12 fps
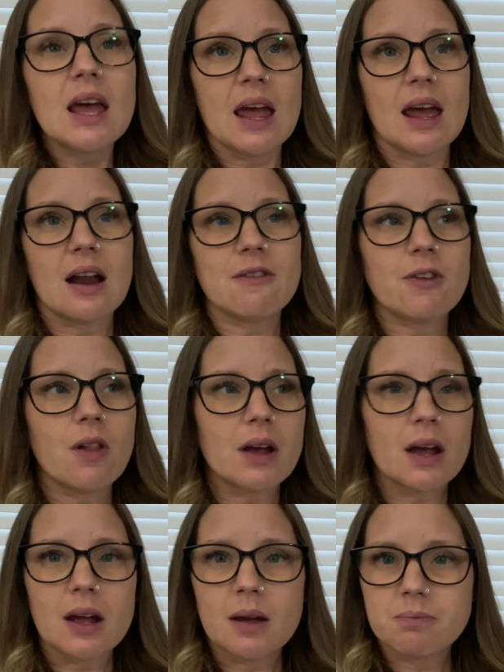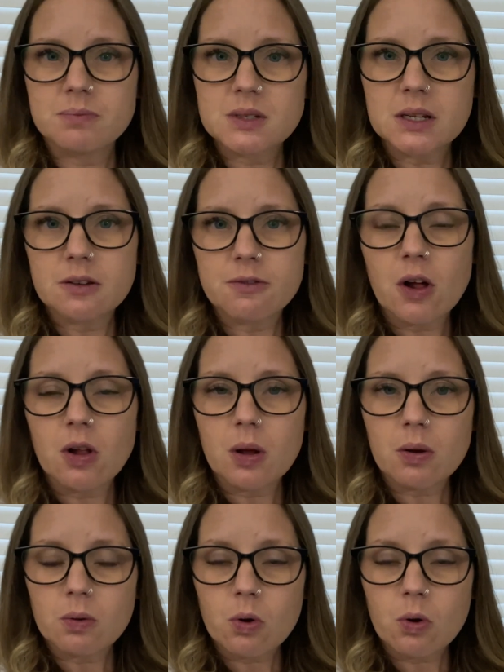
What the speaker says: And I feel like I tend to fall